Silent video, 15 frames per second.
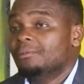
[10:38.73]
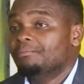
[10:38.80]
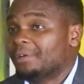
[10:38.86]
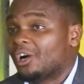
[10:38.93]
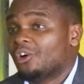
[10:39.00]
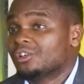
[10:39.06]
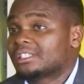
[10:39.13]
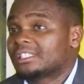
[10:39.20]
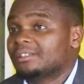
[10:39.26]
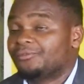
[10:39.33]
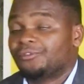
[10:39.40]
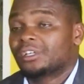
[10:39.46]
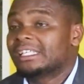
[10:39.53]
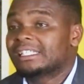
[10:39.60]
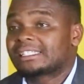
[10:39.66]
Because,
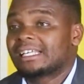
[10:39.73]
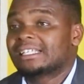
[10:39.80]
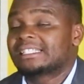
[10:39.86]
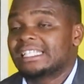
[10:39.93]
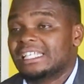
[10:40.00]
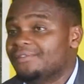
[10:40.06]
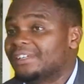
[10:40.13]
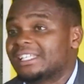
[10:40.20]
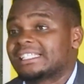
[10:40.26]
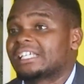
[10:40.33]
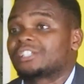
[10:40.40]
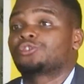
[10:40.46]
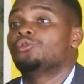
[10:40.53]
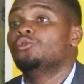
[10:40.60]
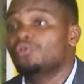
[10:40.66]
for instance, if it is
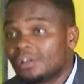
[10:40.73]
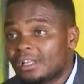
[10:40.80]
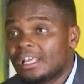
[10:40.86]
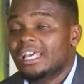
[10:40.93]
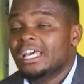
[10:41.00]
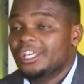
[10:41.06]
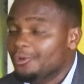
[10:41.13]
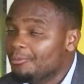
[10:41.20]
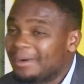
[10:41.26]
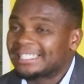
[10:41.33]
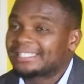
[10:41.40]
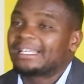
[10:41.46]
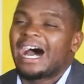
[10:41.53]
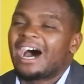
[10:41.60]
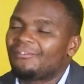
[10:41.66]
a school, you
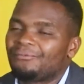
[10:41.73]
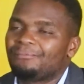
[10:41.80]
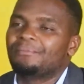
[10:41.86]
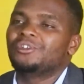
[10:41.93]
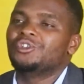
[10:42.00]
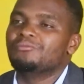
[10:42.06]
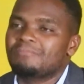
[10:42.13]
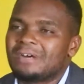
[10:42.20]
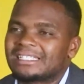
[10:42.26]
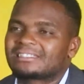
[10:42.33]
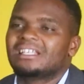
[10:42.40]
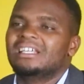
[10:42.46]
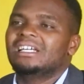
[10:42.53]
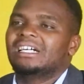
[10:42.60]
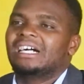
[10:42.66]
must
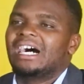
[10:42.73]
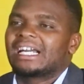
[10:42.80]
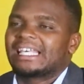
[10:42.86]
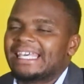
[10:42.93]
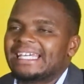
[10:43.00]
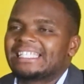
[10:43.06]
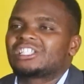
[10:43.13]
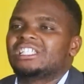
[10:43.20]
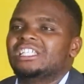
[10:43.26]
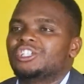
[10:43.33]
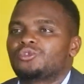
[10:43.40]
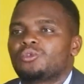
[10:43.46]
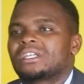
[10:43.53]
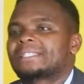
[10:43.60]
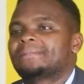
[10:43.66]
get
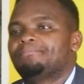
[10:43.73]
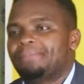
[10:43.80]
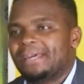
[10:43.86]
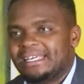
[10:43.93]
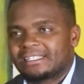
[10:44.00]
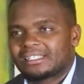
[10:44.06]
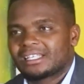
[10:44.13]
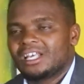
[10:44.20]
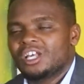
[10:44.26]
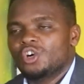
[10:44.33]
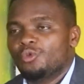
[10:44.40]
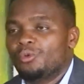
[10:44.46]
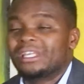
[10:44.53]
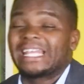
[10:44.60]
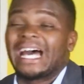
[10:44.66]
into a space
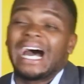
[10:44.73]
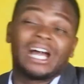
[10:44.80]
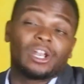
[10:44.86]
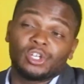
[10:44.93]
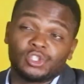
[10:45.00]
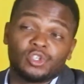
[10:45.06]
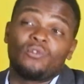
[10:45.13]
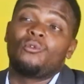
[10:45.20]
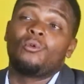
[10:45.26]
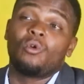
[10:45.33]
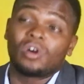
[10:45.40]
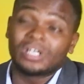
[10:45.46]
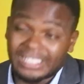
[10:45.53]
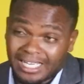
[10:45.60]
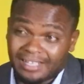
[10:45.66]
with a lot of
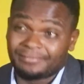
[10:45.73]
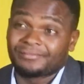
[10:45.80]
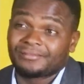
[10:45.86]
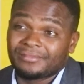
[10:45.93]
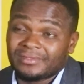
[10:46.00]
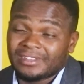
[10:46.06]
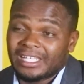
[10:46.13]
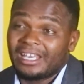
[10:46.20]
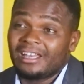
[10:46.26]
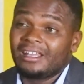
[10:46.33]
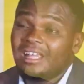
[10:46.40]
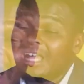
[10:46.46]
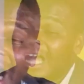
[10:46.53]
water, yeah,